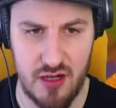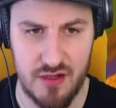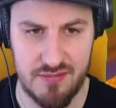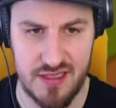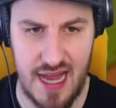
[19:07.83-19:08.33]
going
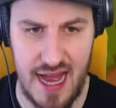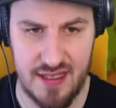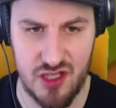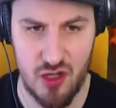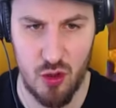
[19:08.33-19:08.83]
to
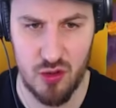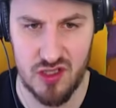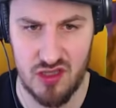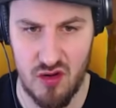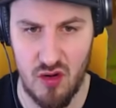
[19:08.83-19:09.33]
catch
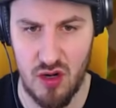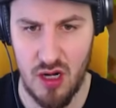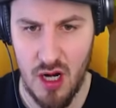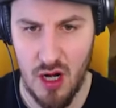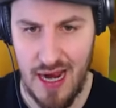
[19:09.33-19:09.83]
Husk
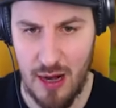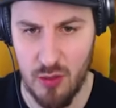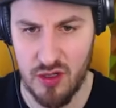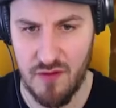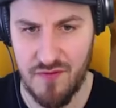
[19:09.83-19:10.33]
or how
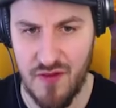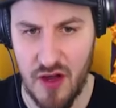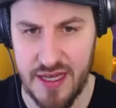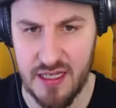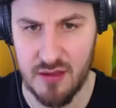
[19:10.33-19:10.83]
we're going to
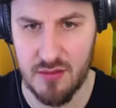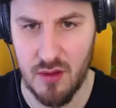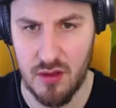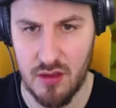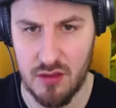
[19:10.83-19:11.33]
find him
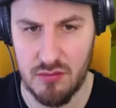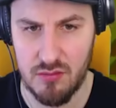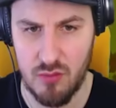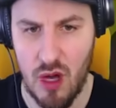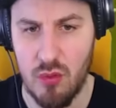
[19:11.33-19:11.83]
or
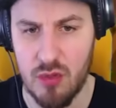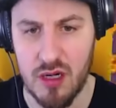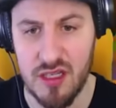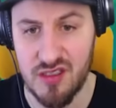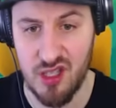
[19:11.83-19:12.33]
what we're
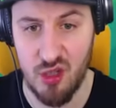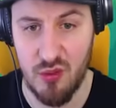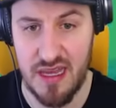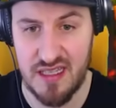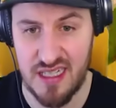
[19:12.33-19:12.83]
going to do,
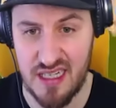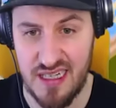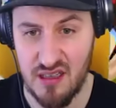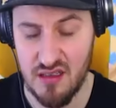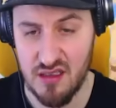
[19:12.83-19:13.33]

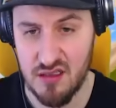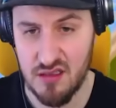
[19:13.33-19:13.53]
basically?